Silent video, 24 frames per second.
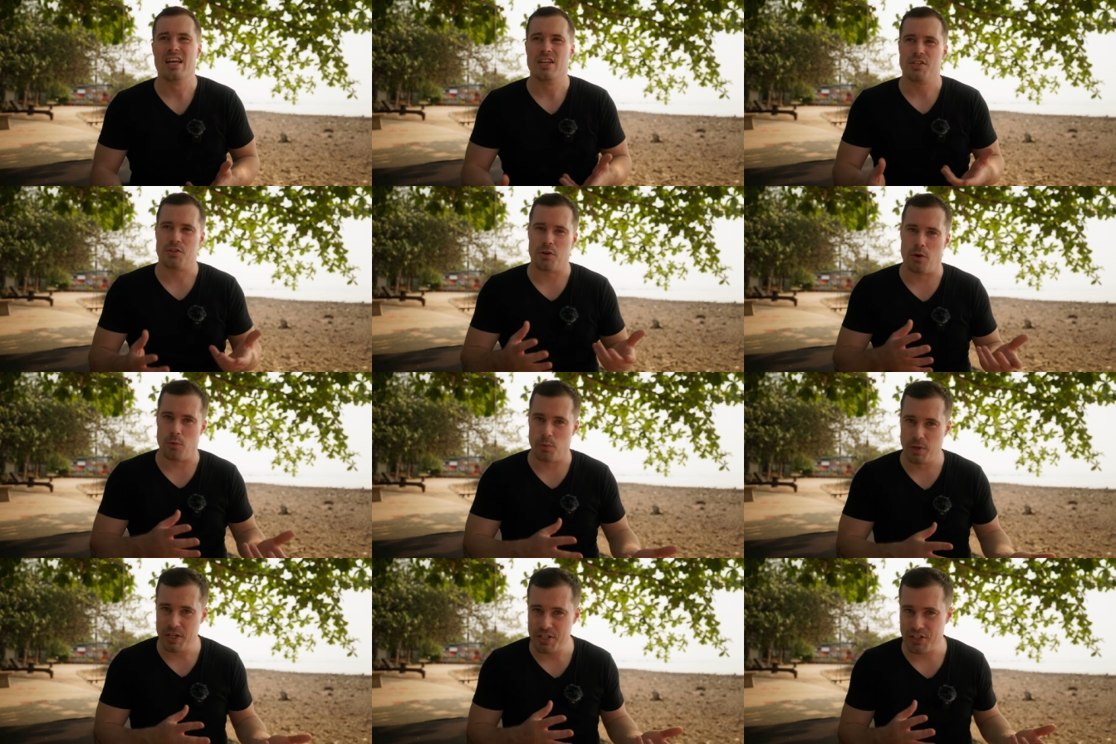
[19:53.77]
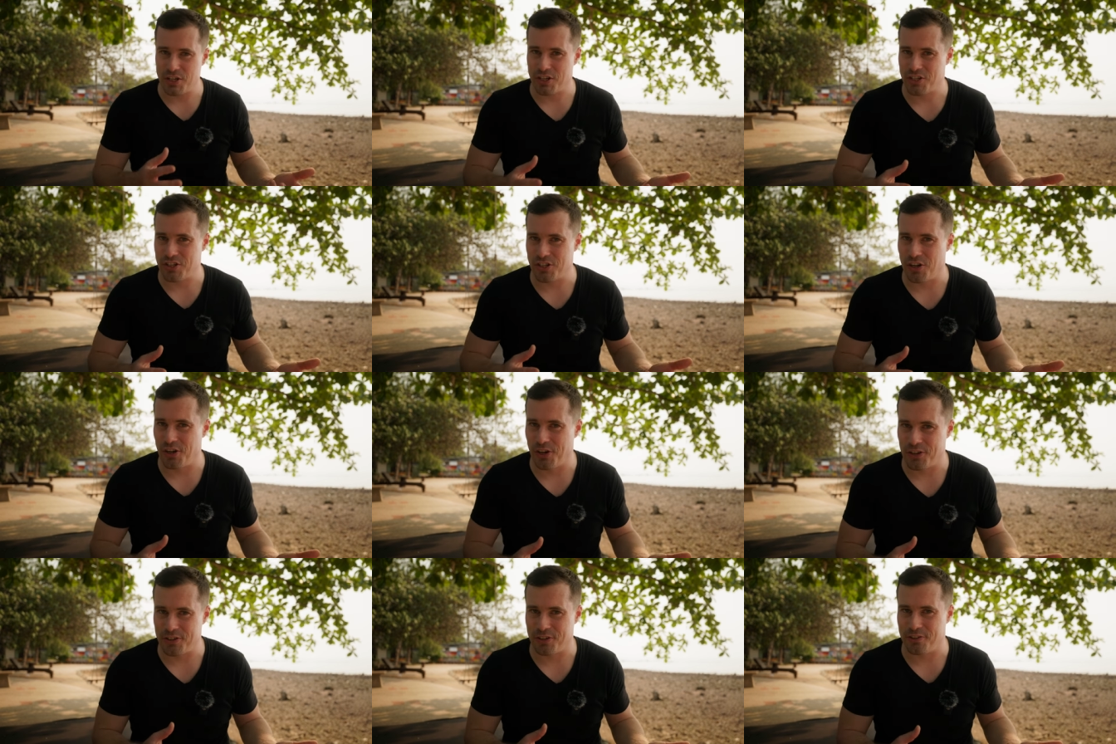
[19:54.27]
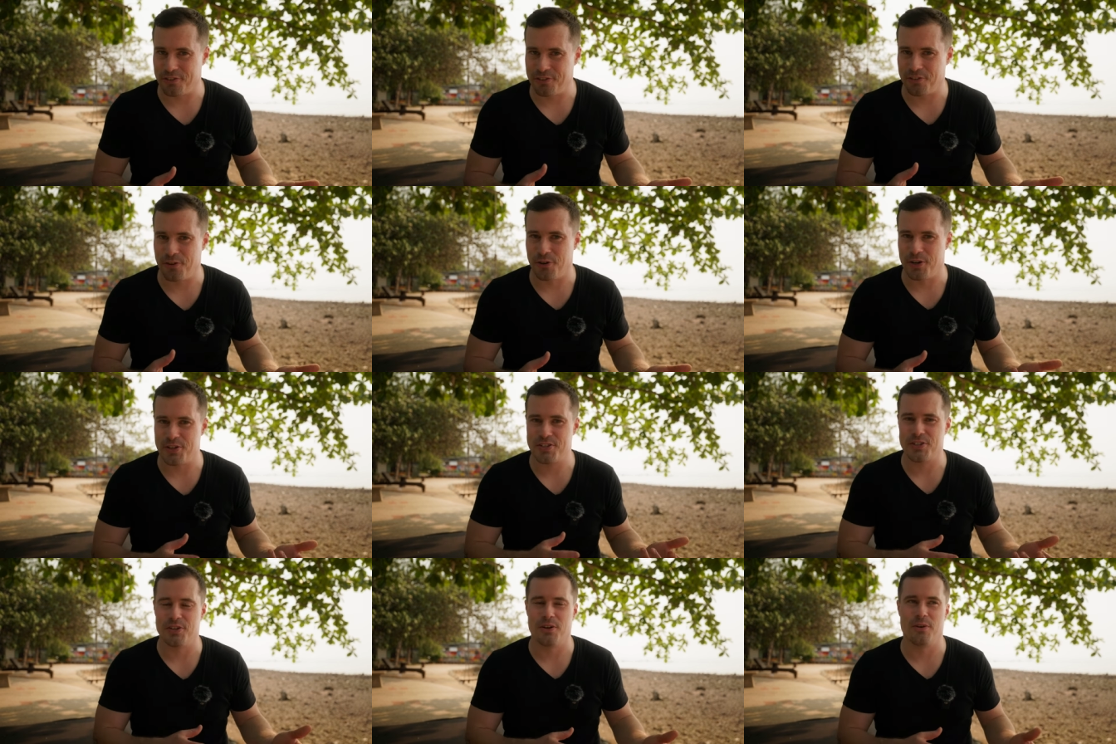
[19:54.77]
So I researched a lot, of
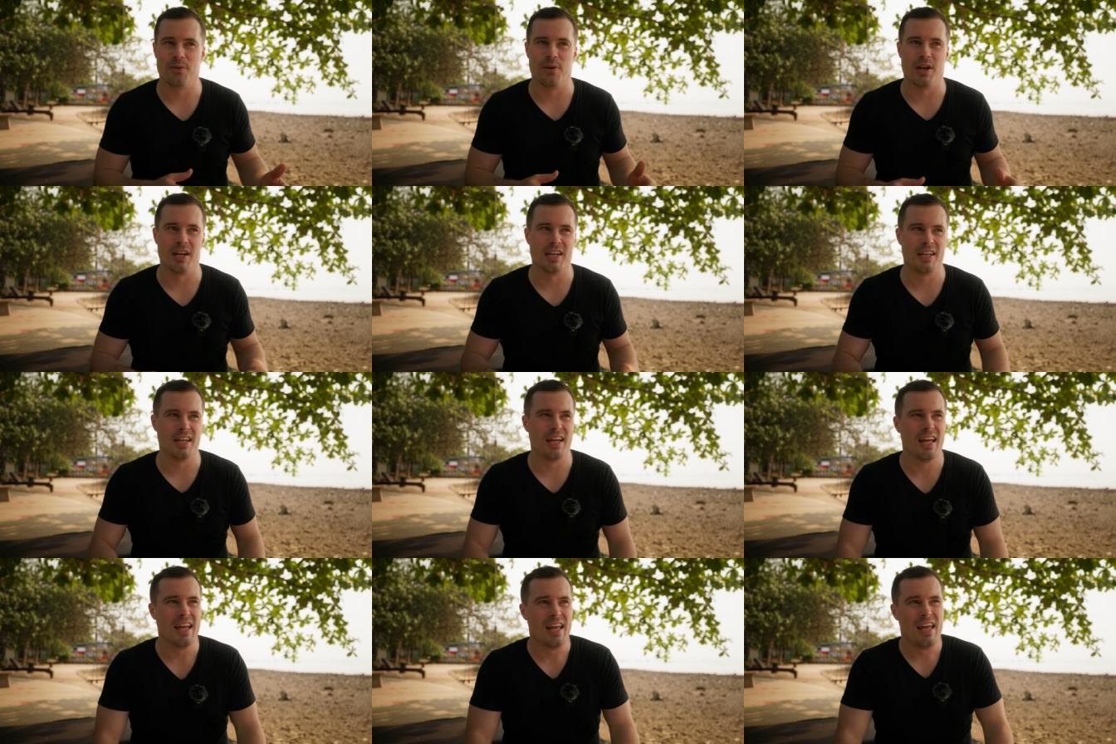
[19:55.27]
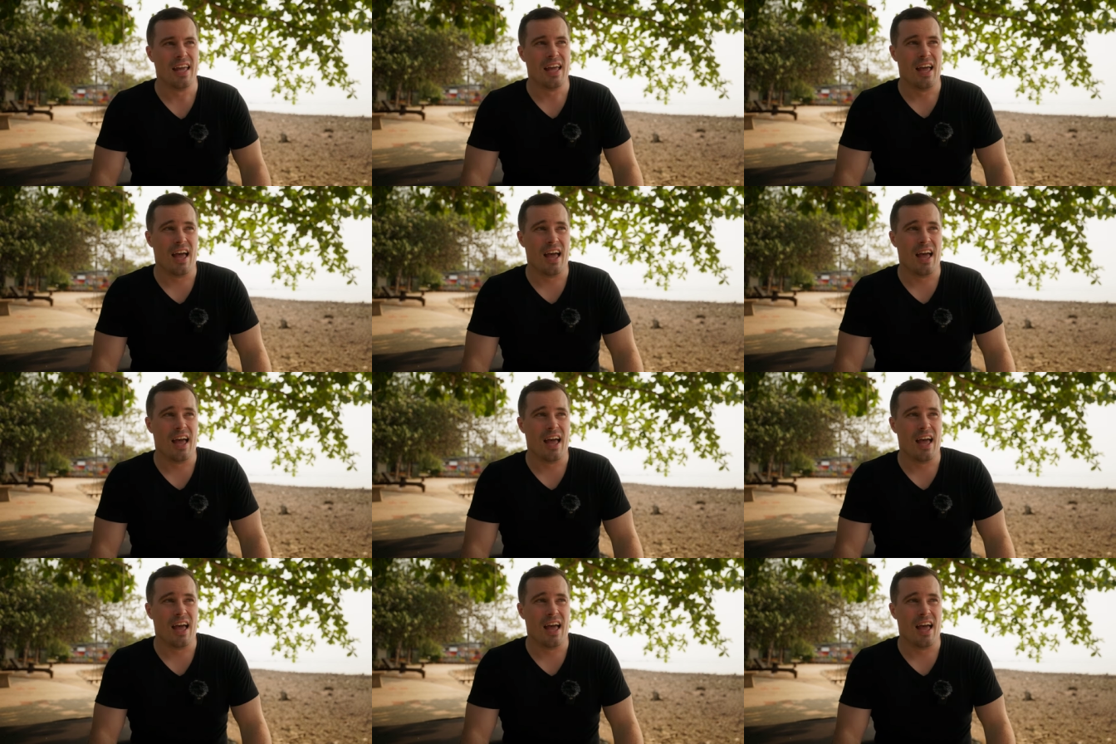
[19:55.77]
course, already.